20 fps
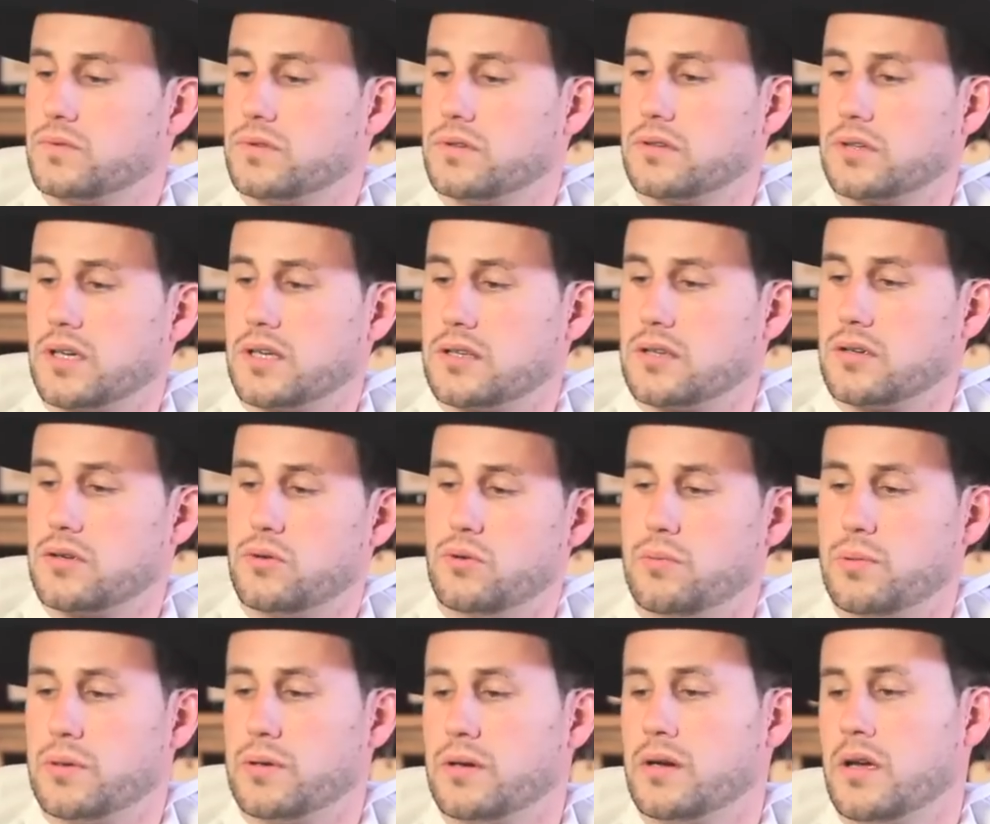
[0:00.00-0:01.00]
We've got the
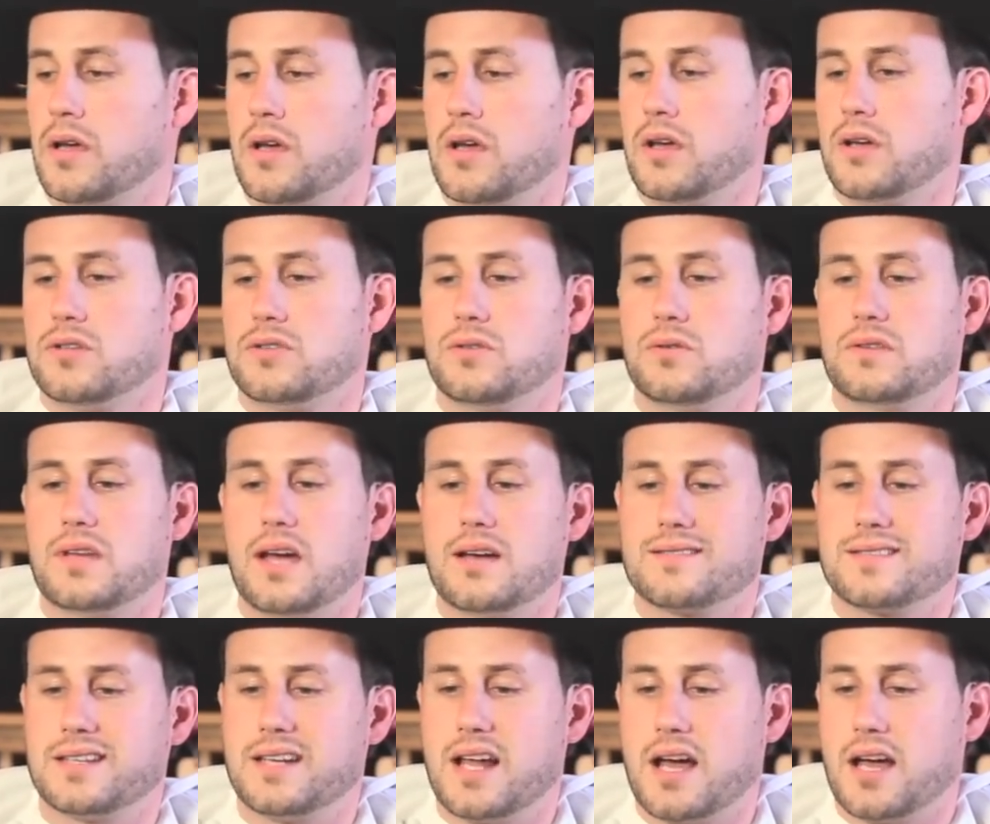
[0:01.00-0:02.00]
Huber
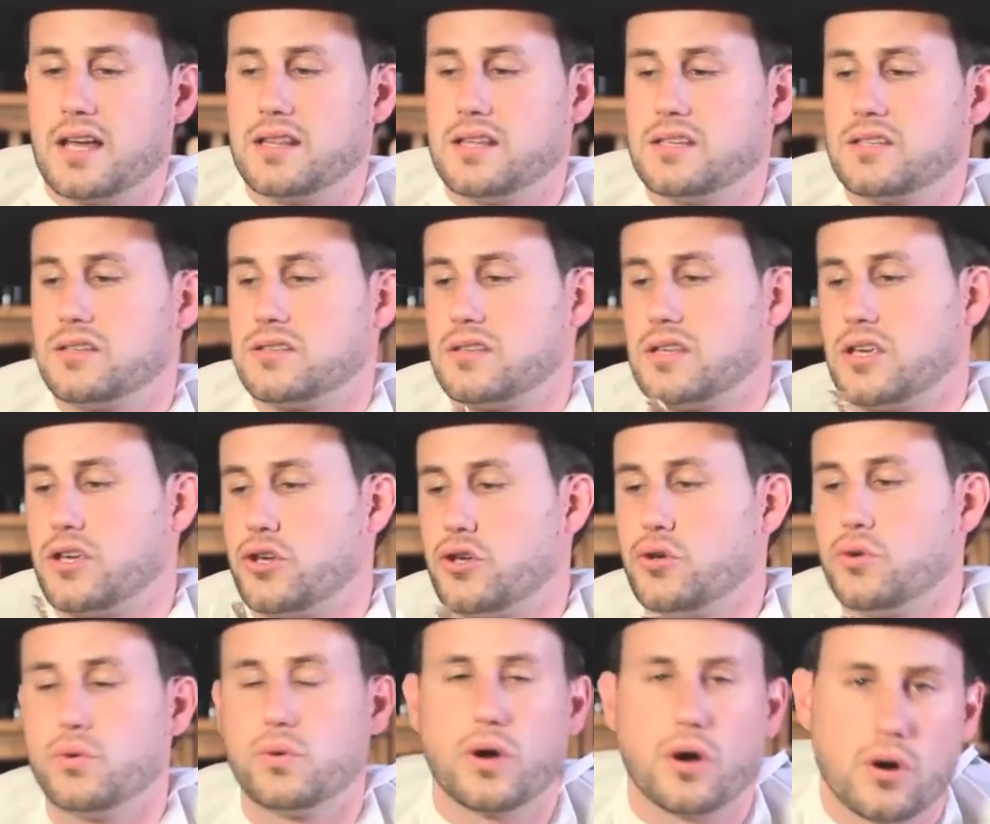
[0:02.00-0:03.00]
2009. This is the
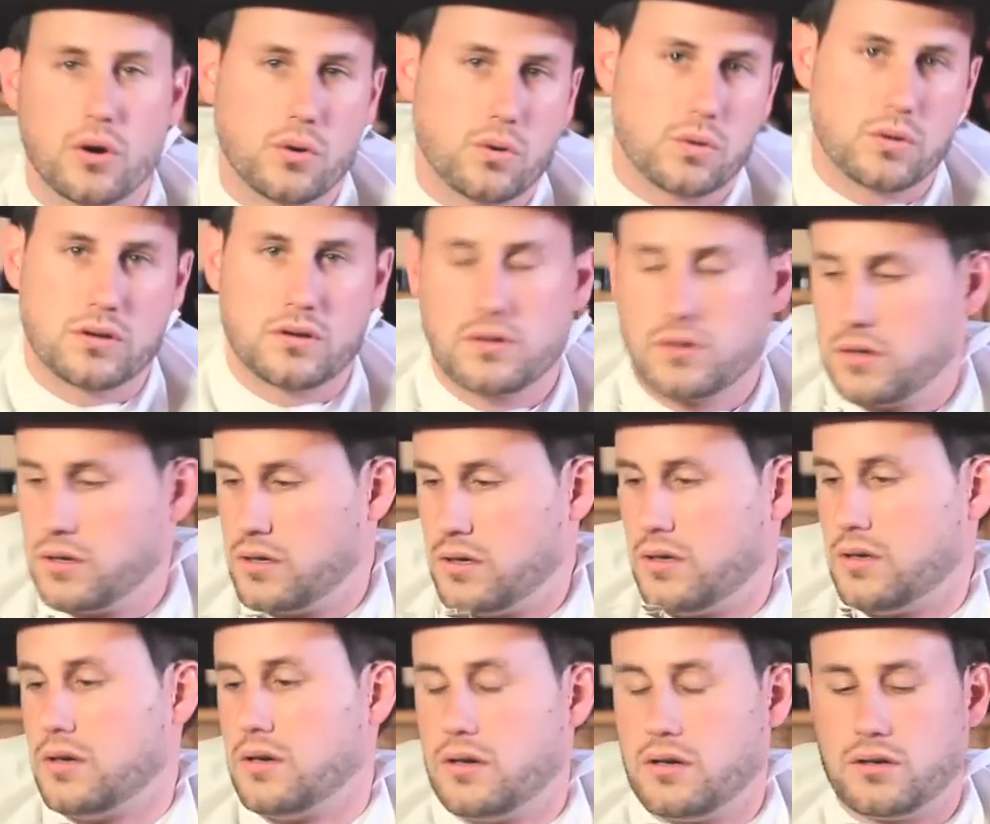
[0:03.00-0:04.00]
Hugo
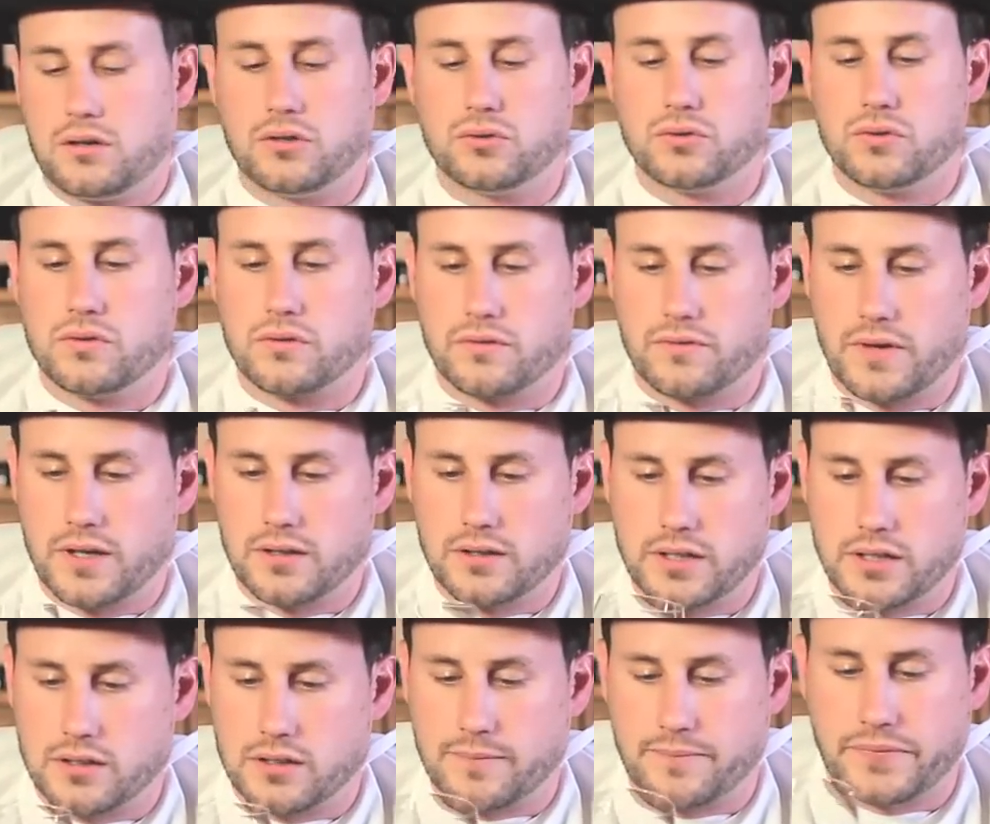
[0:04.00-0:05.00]
Gruner
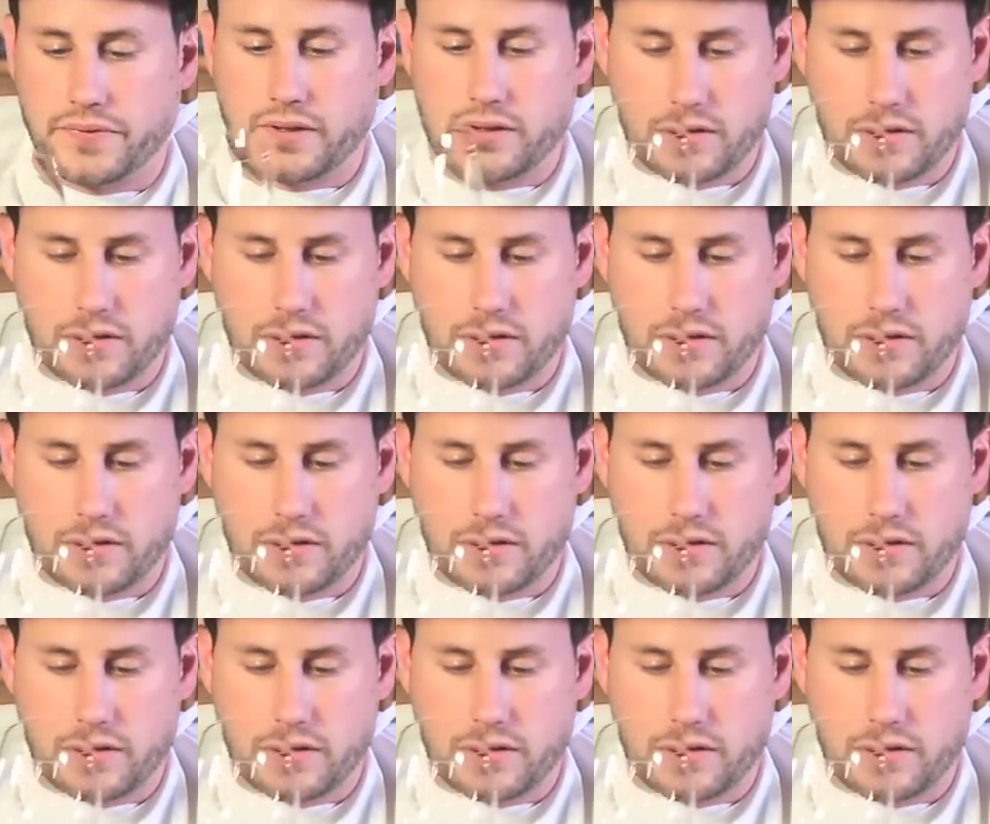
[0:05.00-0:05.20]
Veltliner.